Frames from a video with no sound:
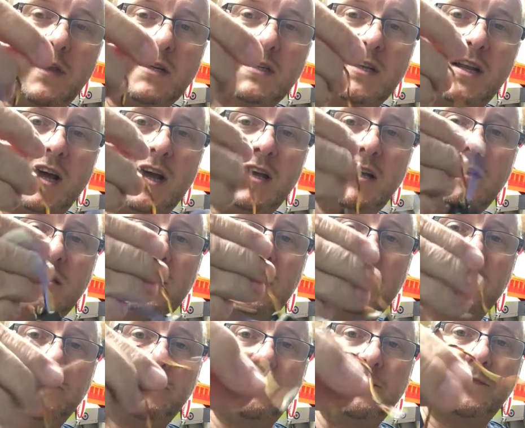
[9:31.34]
these
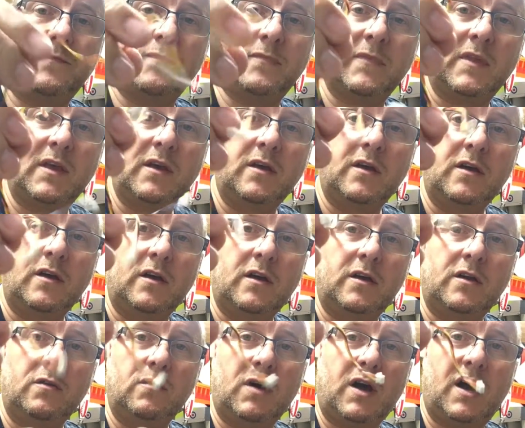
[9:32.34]
lines,
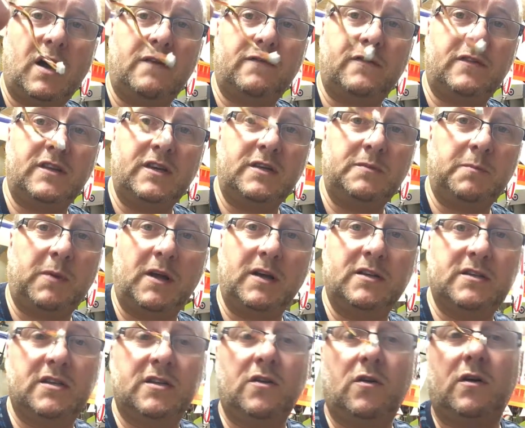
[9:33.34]
you have, these
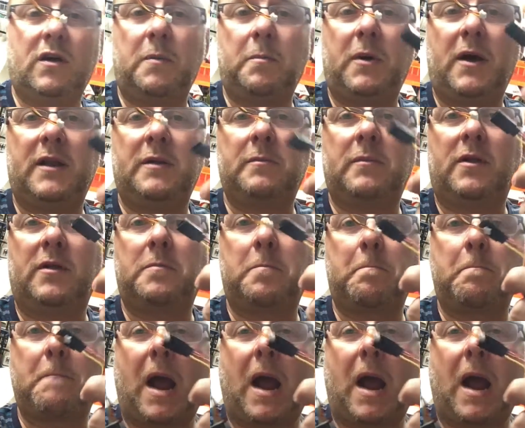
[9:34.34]
plugs are not compatible.